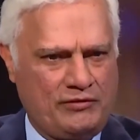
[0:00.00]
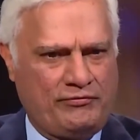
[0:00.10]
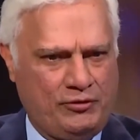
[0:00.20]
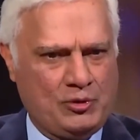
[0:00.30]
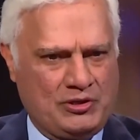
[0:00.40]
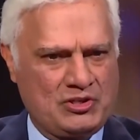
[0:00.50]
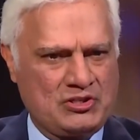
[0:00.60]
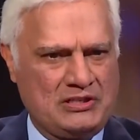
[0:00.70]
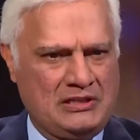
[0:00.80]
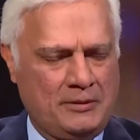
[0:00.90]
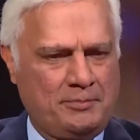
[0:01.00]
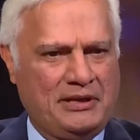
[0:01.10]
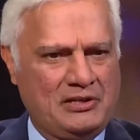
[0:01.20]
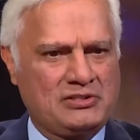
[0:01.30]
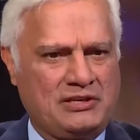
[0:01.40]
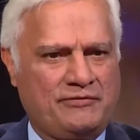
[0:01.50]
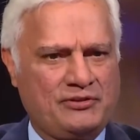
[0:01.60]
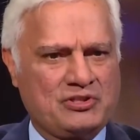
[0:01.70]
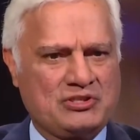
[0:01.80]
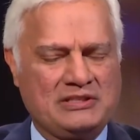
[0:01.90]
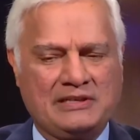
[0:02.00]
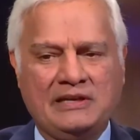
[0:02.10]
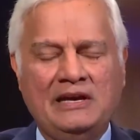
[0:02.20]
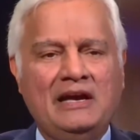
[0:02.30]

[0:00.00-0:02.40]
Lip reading: focus in the penalty for sin